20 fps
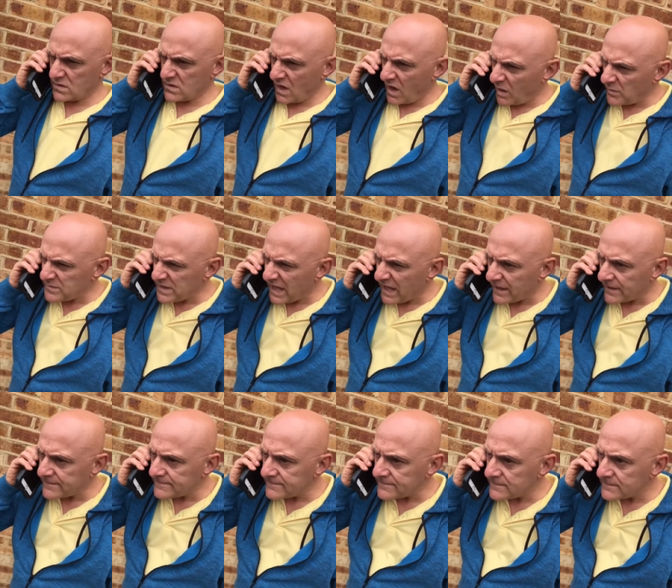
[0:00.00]
Calm
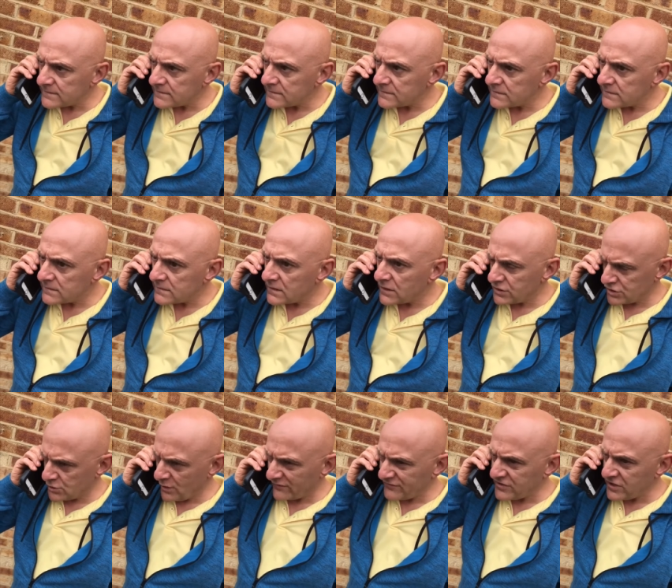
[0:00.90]
down? Are you
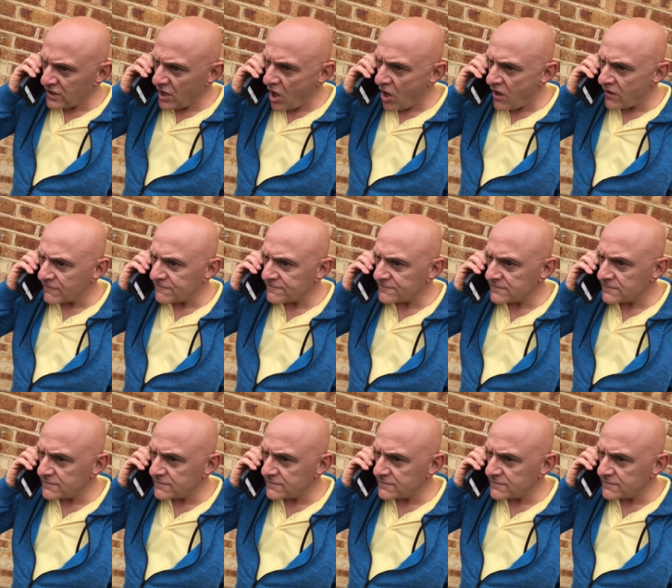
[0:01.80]
having a laugh?